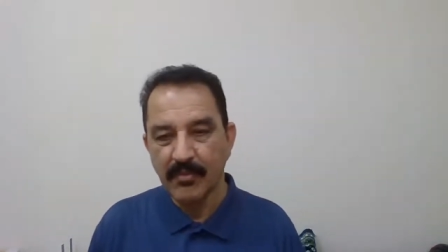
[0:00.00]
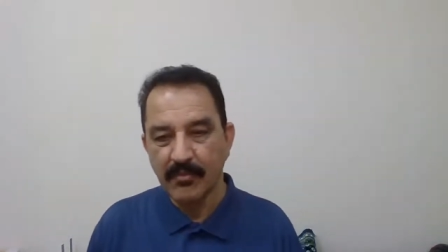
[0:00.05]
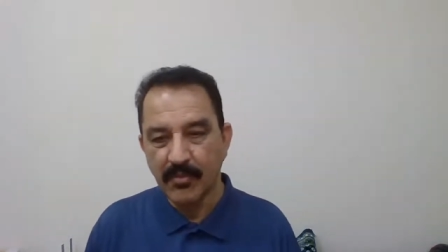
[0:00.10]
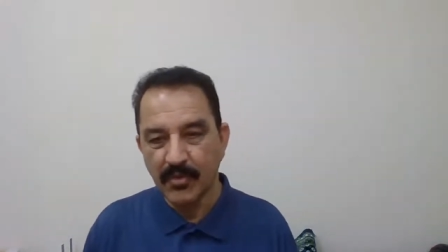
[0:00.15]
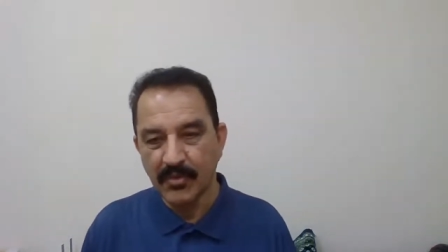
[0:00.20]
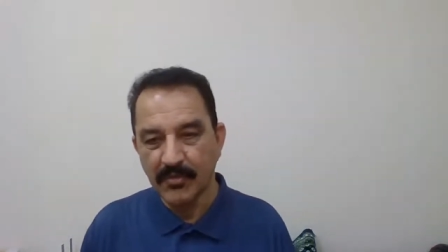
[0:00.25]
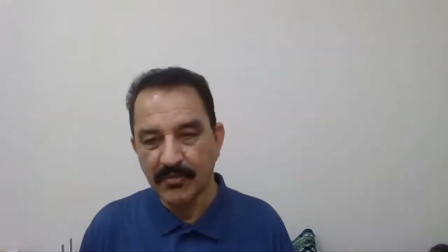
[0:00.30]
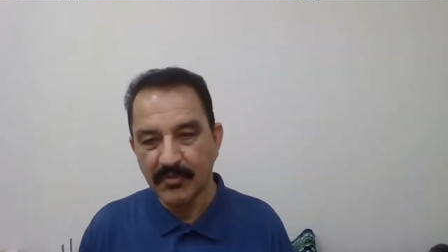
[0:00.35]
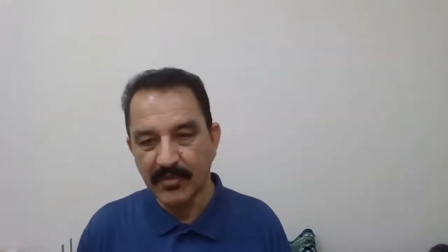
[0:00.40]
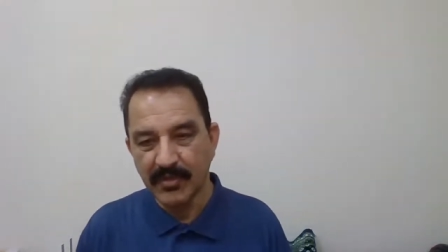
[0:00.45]

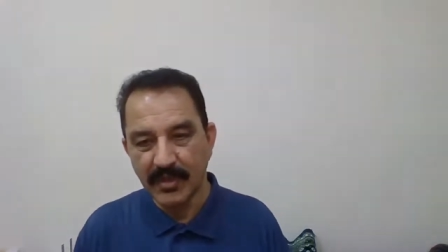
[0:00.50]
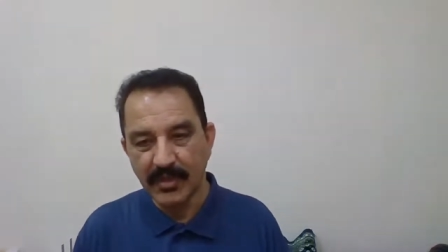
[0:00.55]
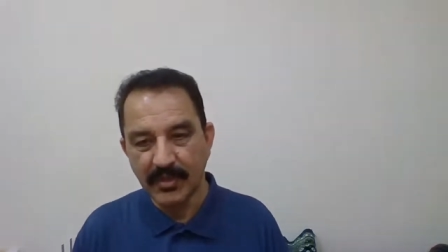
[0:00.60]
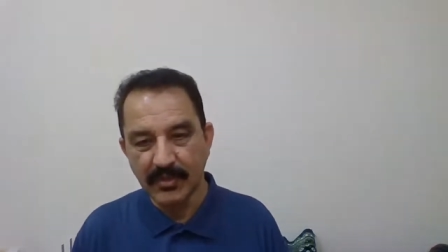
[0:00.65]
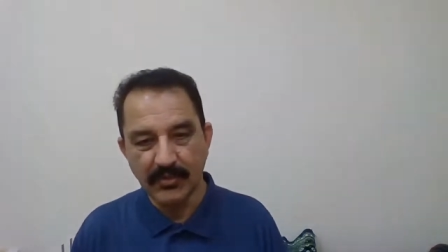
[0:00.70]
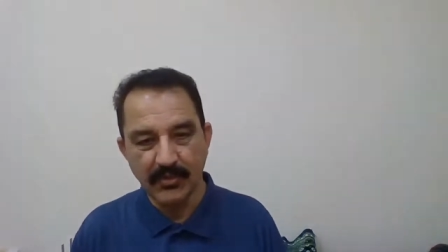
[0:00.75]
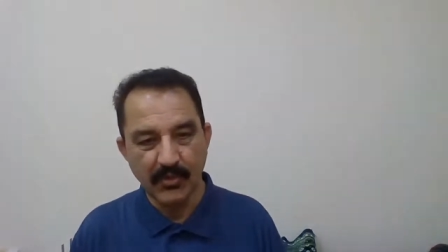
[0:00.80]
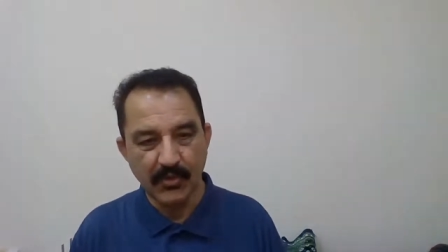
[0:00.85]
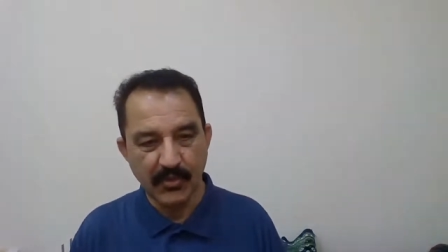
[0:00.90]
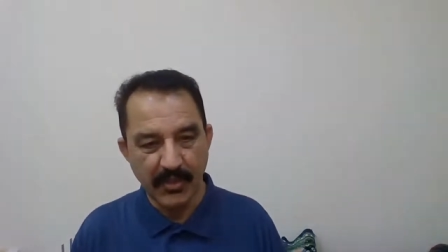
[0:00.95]

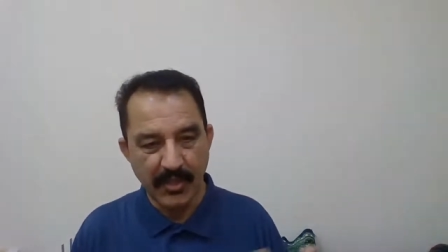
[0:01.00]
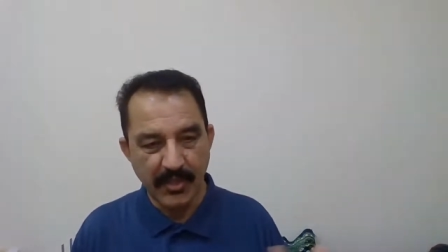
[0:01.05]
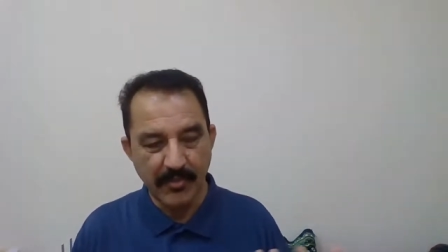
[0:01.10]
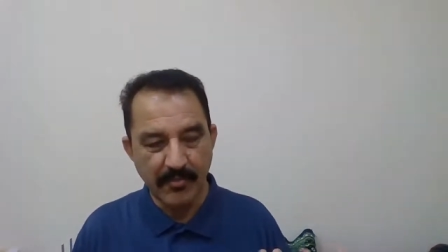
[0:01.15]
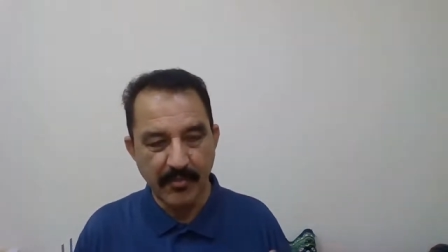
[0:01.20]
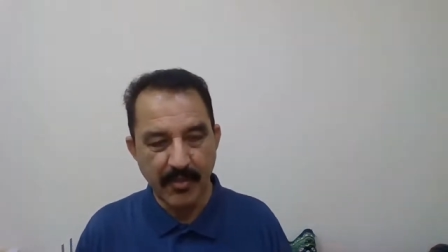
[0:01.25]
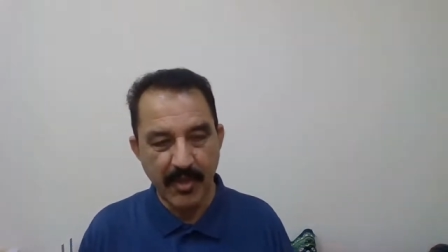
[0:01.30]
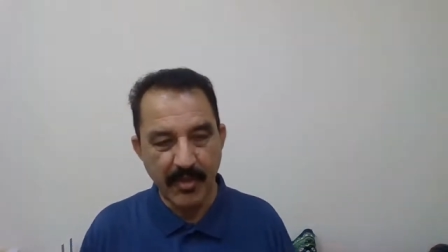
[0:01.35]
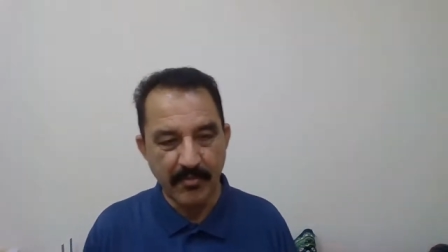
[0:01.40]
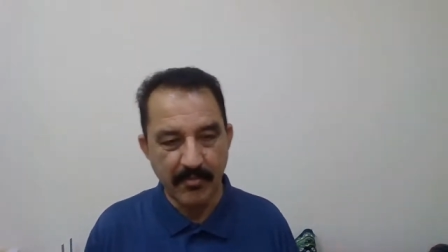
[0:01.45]
polyvinyl chloride
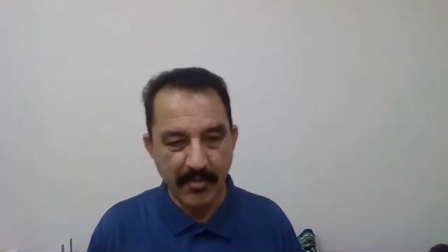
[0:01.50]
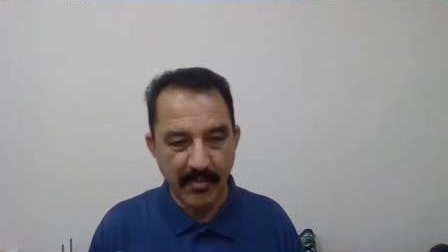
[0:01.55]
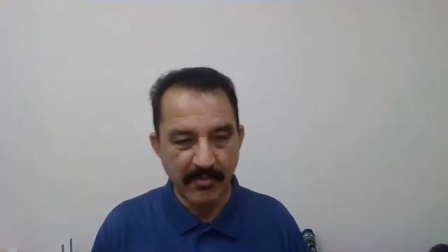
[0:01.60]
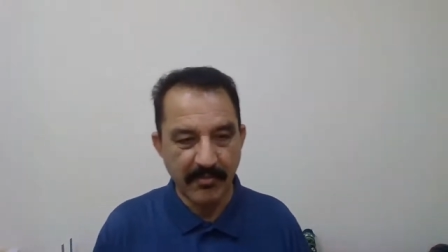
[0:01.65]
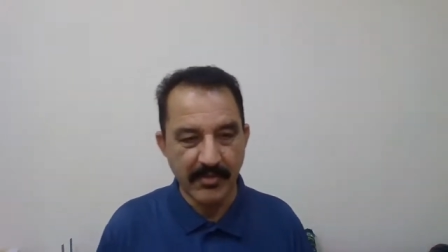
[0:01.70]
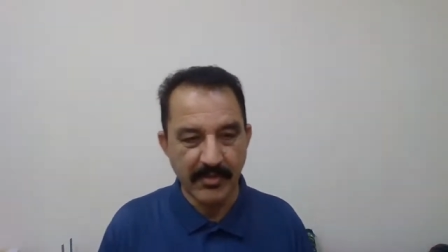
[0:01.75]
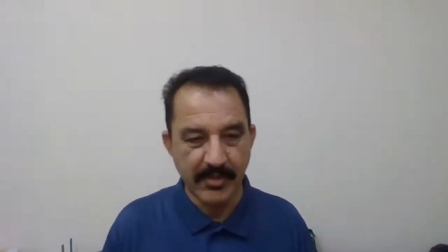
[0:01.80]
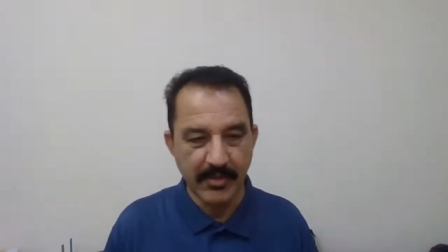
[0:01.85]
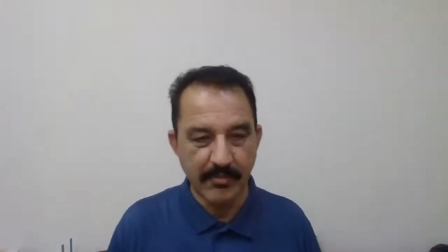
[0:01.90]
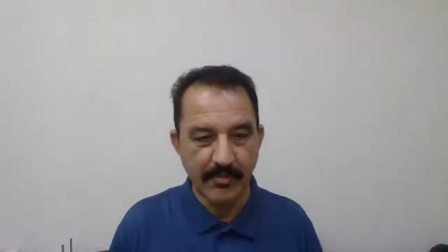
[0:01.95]
pipe,
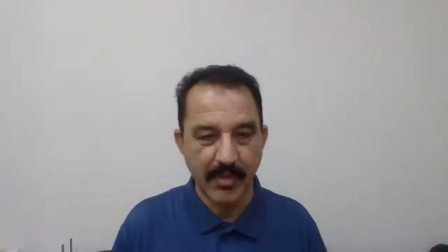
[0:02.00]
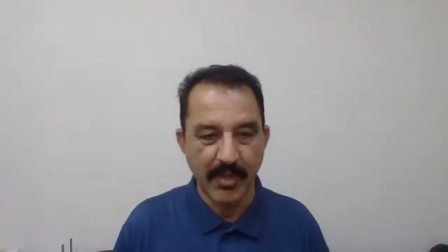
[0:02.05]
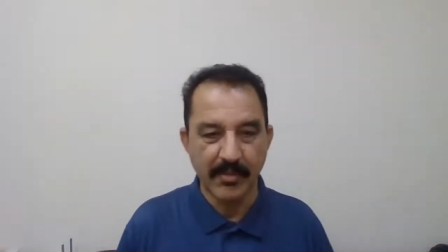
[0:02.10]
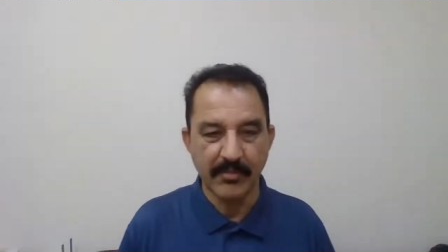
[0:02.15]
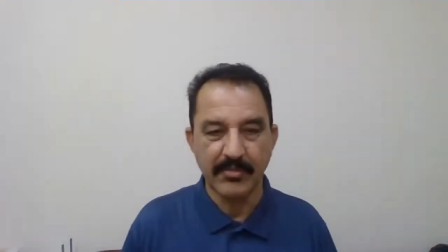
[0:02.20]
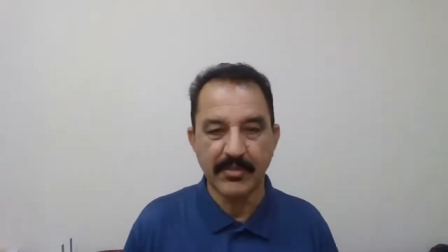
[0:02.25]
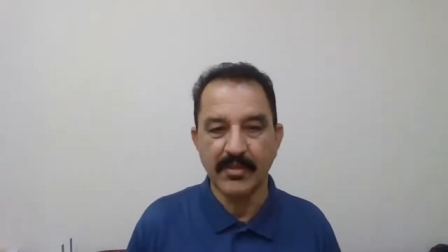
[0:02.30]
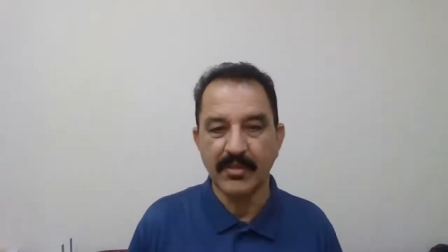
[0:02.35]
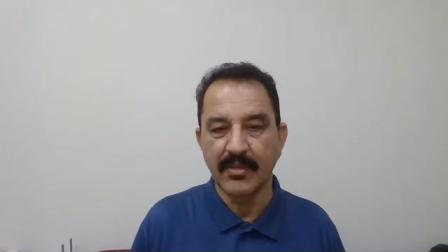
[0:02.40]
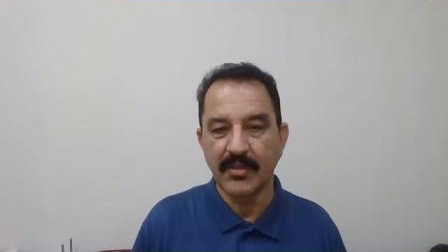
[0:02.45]
PVC
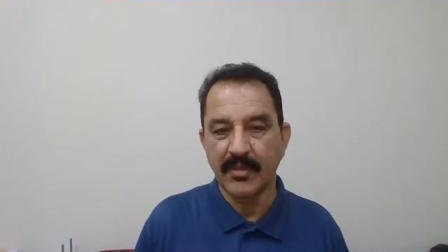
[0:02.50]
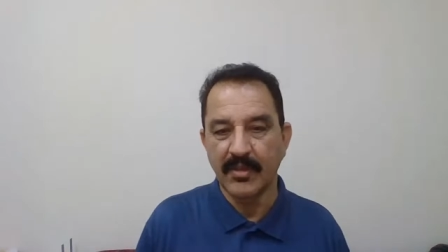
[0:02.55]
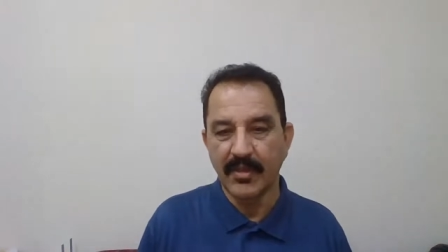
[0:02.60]
pipes,